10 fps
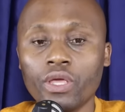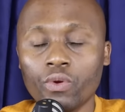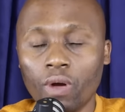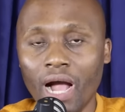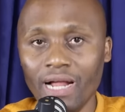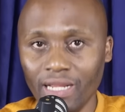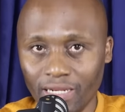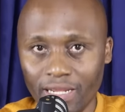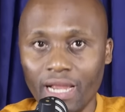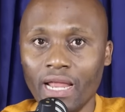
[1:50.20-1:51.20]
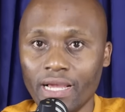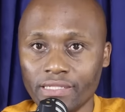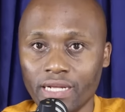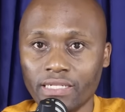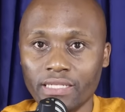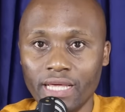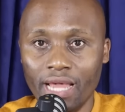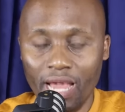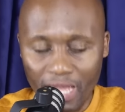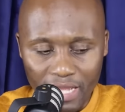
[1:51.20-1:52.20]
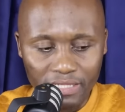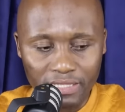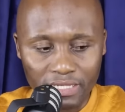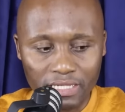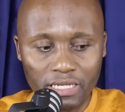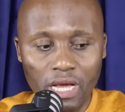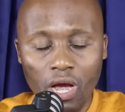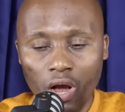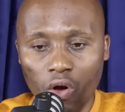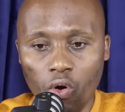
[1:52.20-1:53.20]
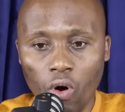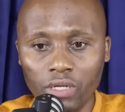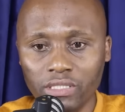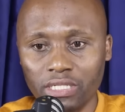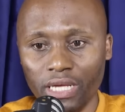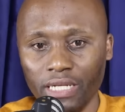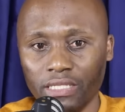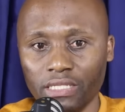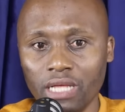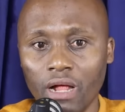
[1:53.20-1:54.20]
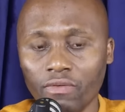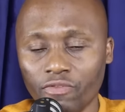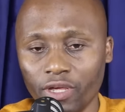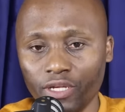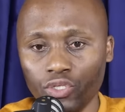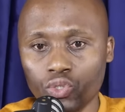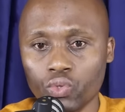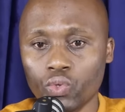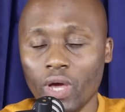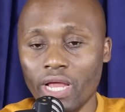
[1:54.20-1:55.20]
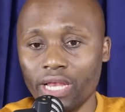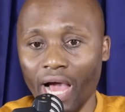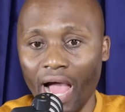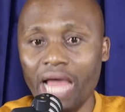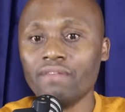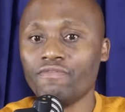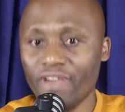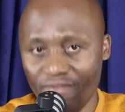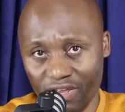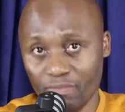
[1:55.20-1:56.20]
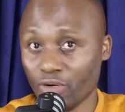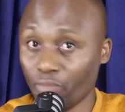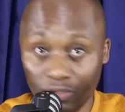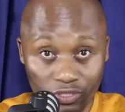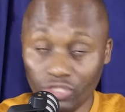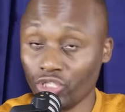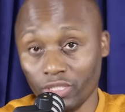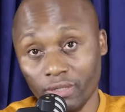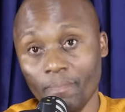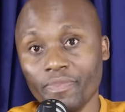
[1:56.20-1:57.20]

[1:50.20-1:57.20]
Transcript: you kind of realize that the ANC got itself into an unfavorable position.